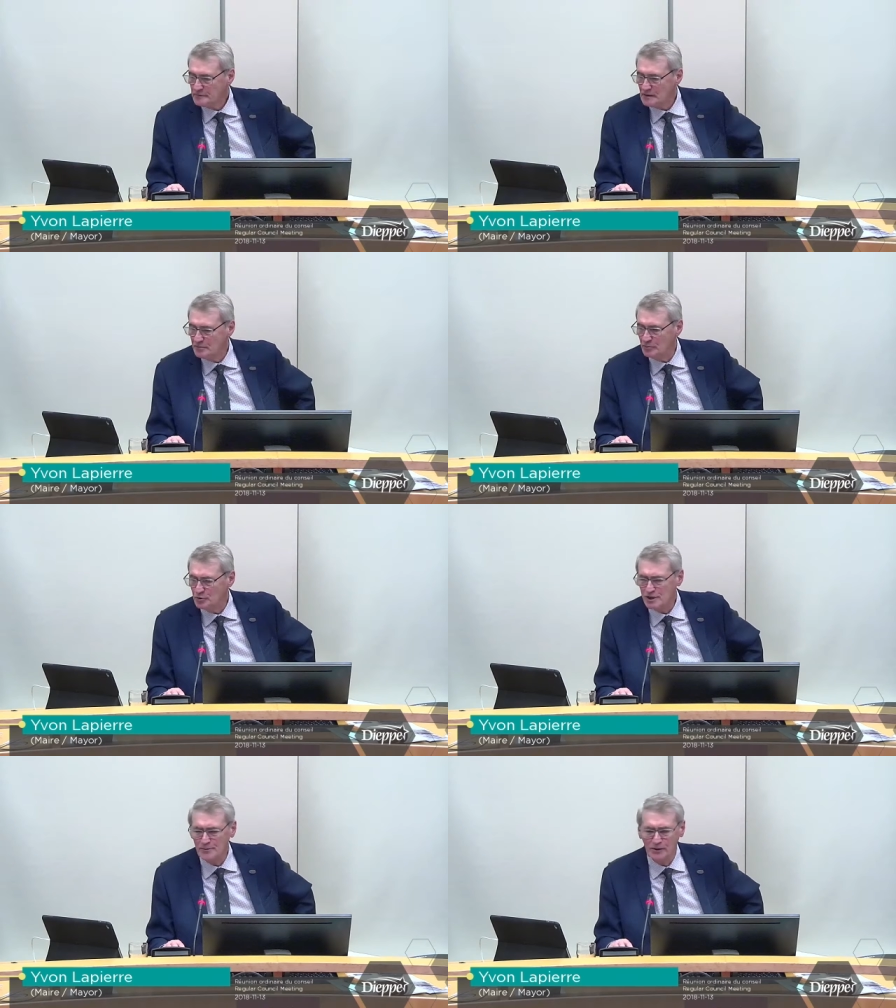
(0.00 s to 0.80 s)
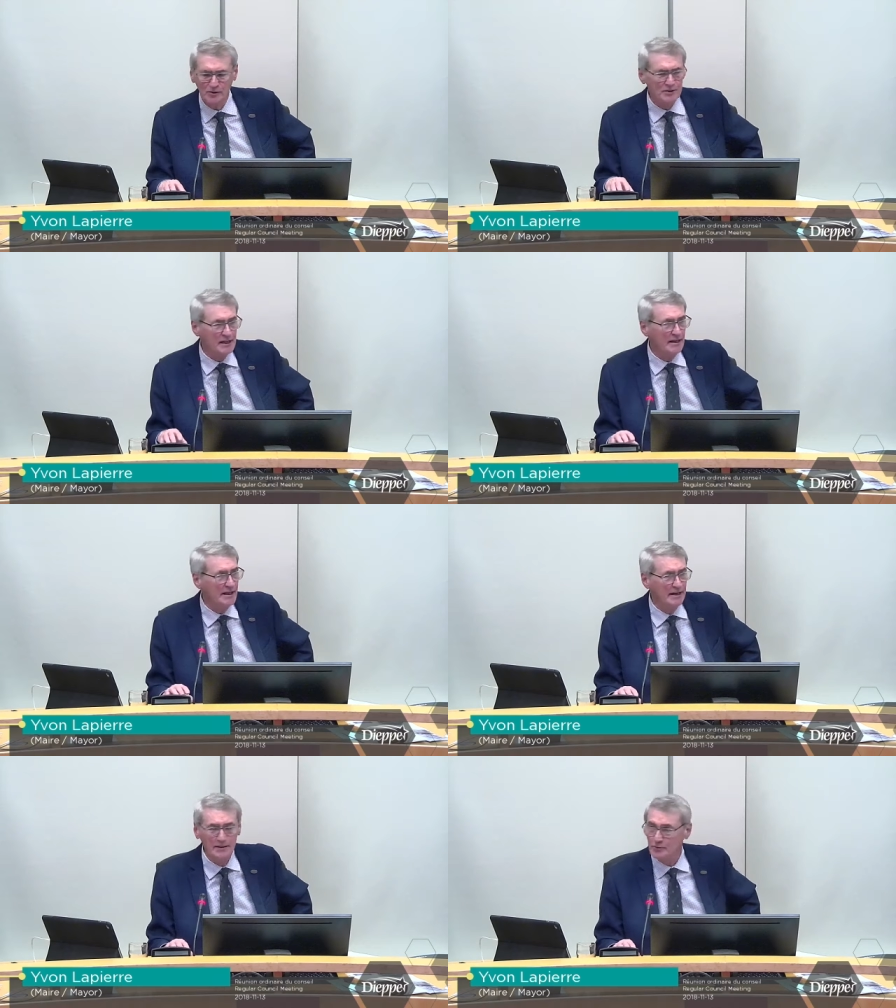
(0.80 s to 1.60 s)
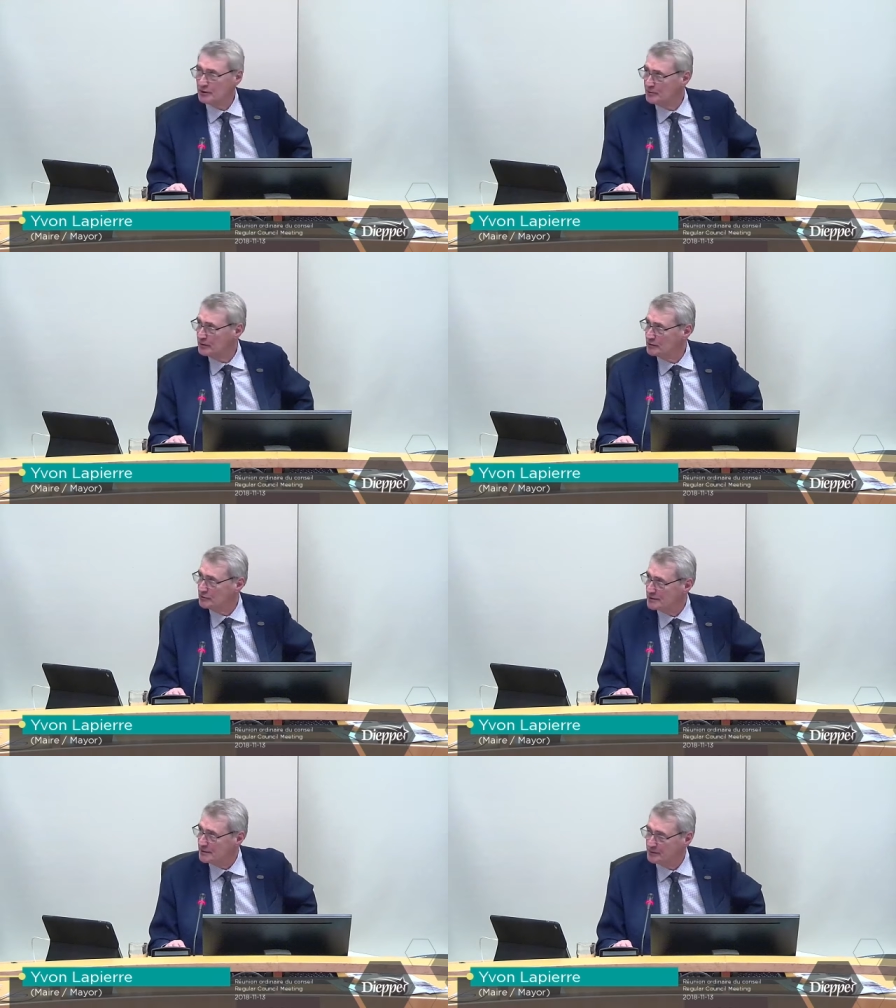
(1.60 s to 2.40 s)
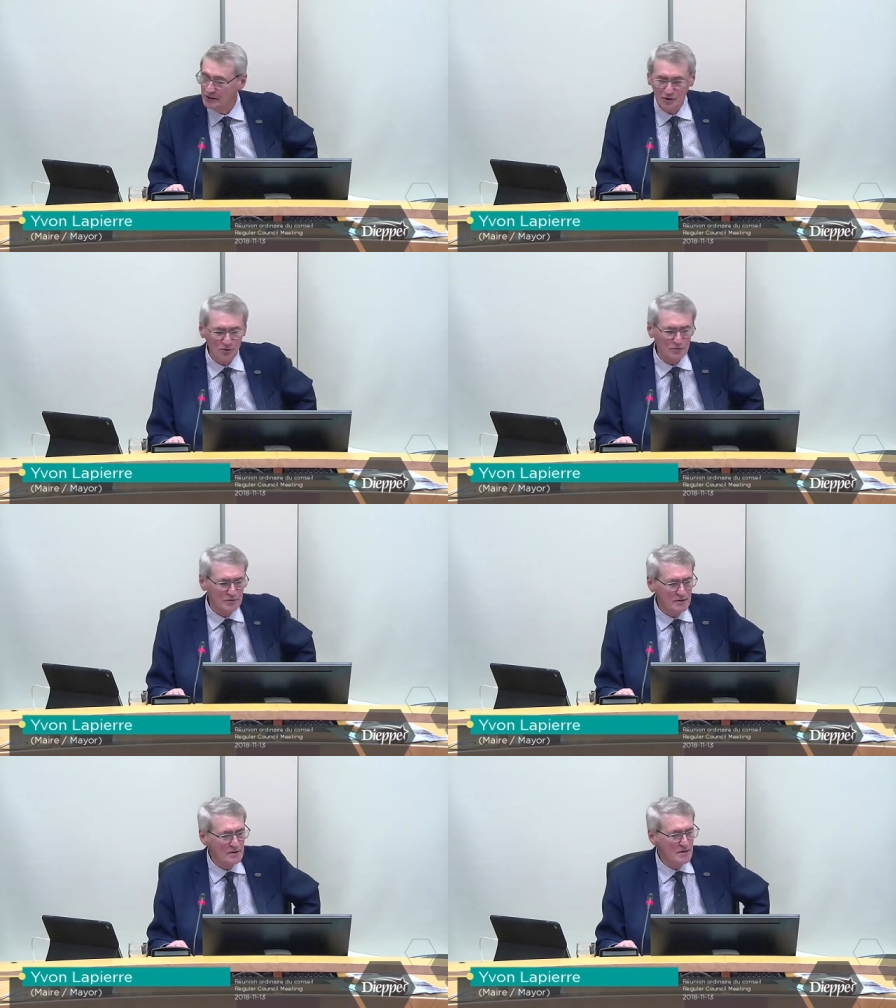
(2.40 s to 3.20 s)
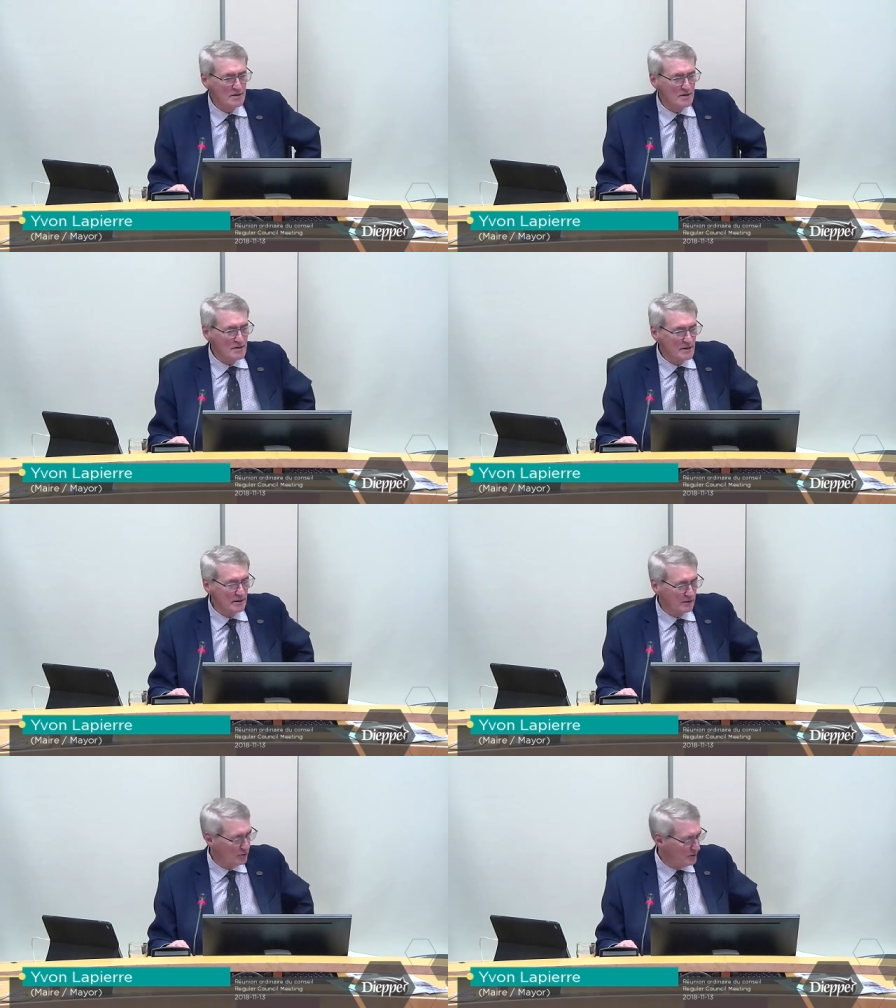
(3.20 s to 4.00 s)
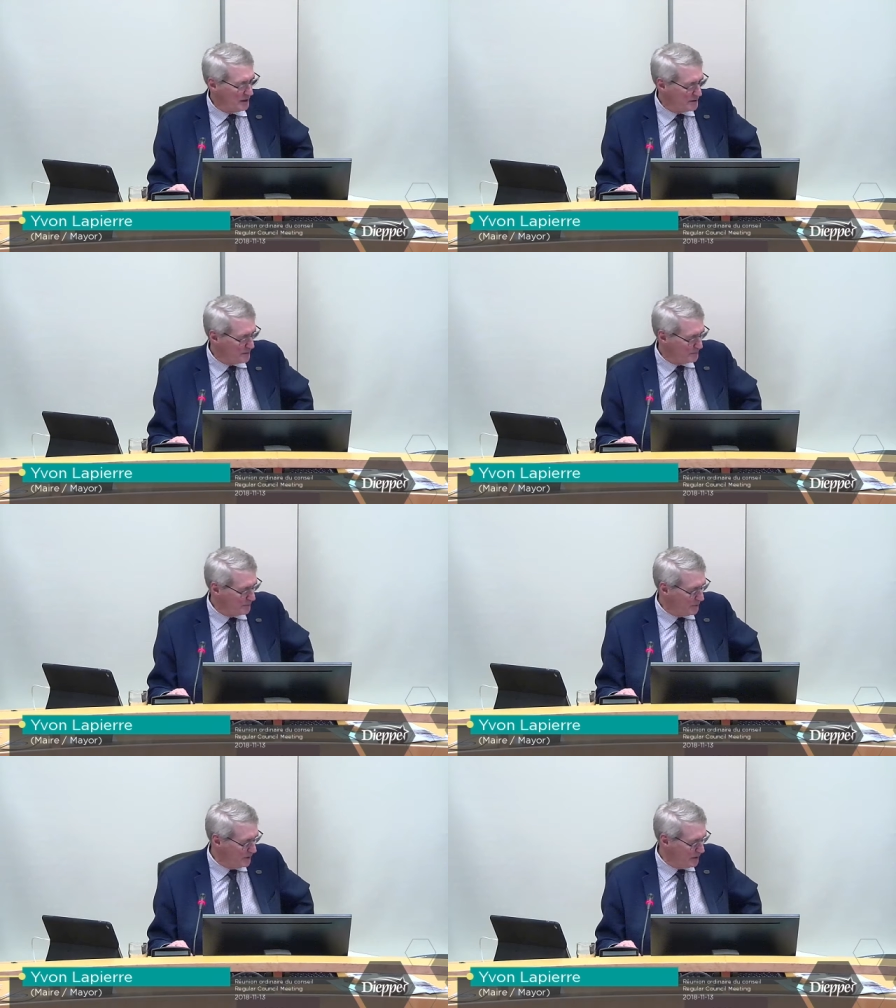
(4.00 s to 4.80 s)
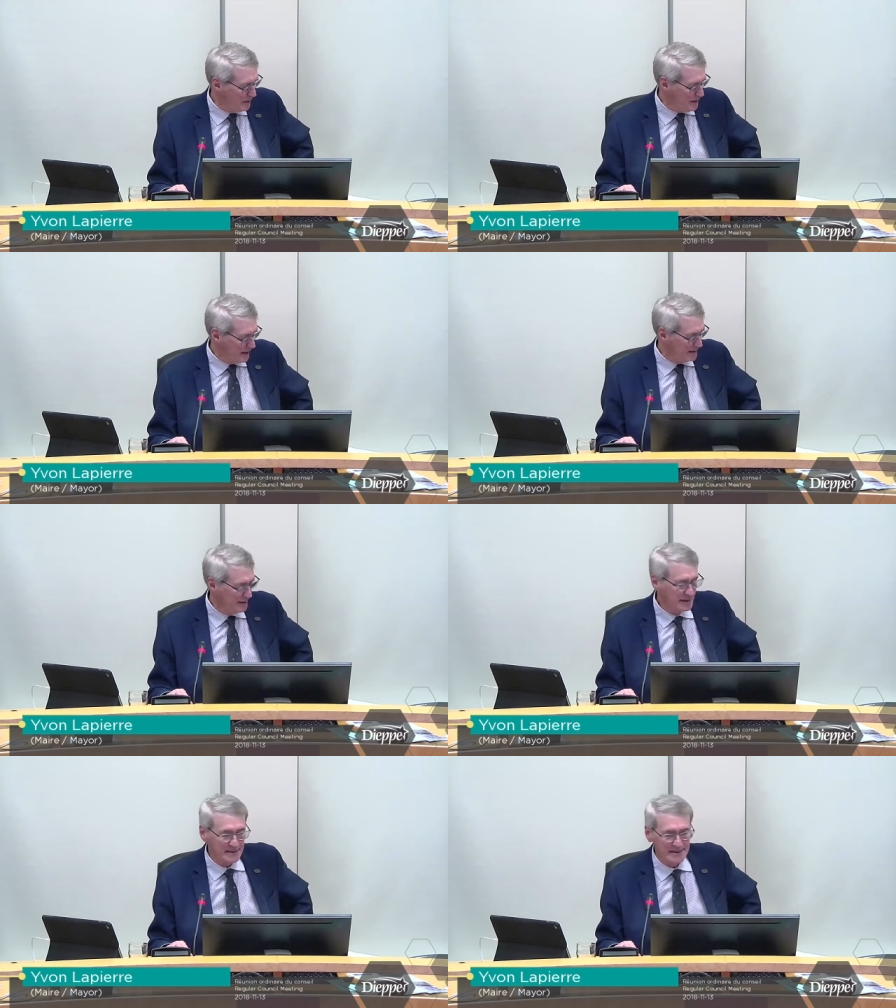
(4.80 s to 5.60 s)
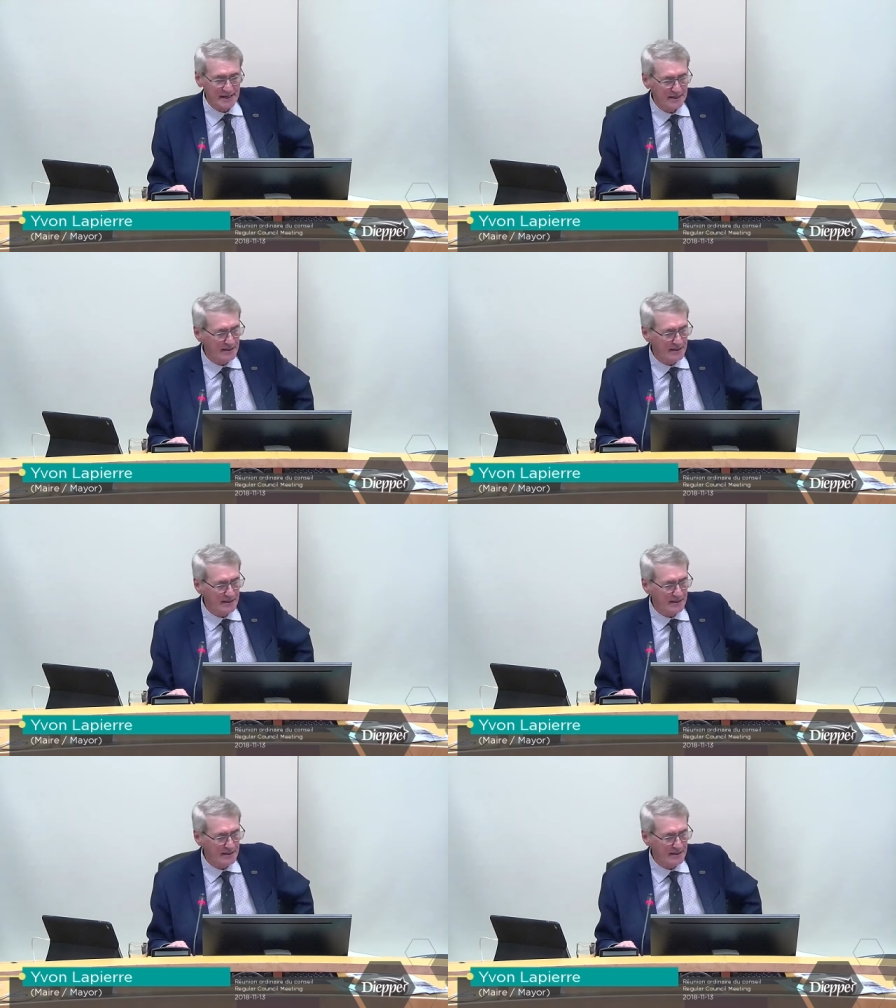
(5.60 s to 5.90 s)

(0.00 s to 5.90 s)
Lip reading: So moved. Moved by Councillor Alain, seconded by Councillor Brideau, that we adopt